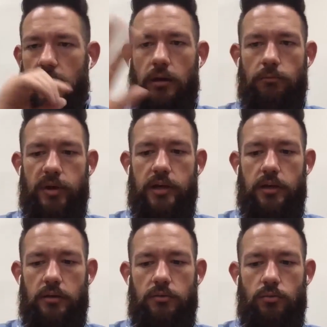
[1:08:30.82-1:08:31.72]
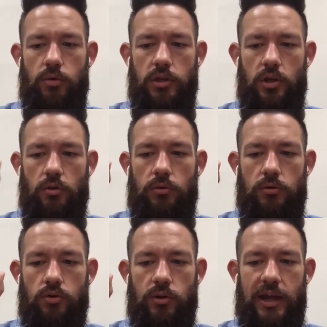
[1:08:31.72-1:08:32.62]
But
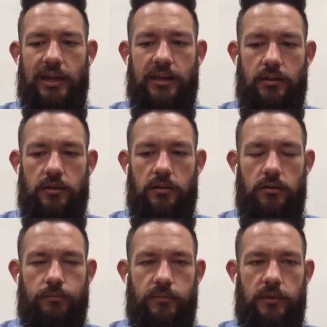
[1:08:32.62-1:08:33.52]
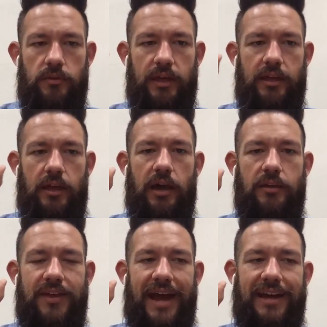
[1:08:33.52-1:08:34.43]
creating, like,
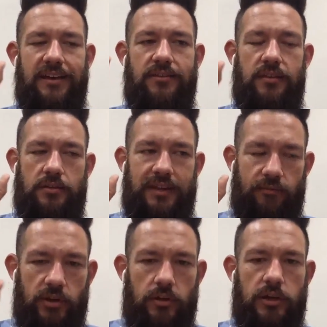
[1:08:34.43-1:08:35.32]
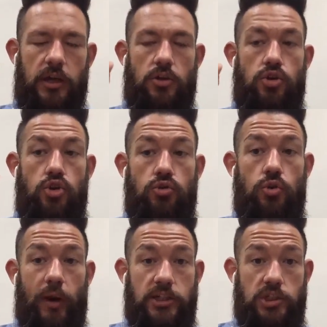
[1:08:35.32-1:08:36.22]
that is definitely a new
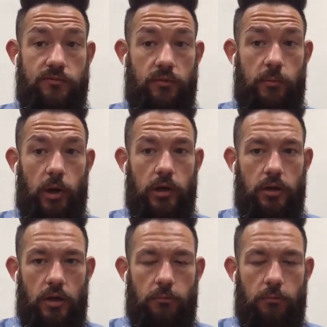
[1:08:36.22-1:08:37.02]
direction for Mark.